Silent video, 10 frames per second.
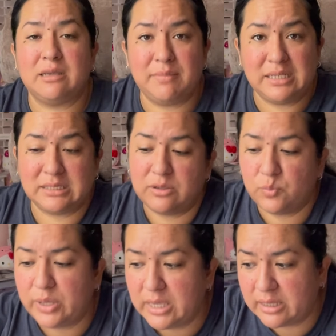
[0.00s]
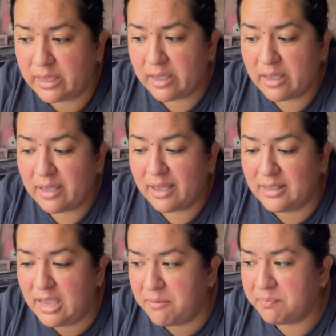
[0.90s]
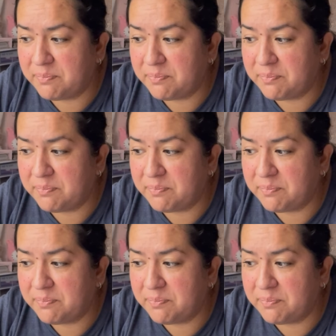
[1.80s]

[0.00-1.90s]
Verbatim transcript: amazing week. And yeah,